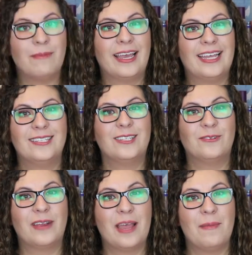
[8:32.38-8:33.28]
my
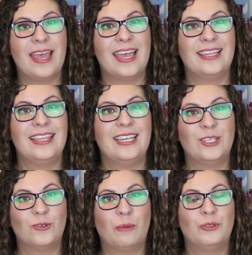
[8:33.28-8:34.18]
Instagram in the
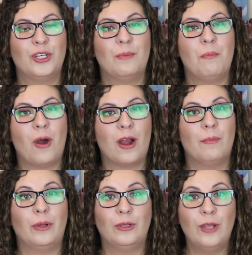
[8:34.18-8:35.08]
description bar
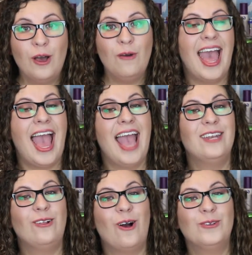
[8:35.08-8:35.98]
below,
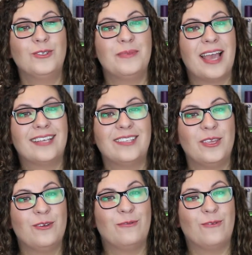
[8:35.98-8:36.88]
and I'll also be
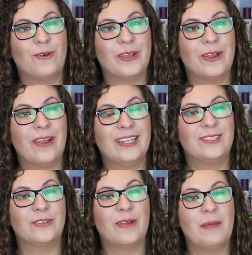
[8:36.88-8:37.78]
asking you for your
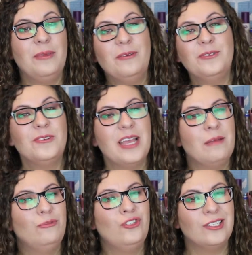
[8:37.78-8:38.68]
Instagram
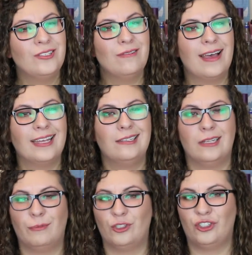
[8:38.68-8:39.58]
username just so I can
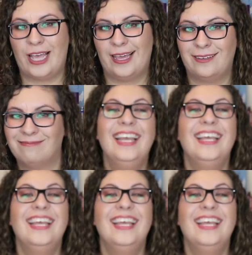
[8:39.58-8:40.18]
double check.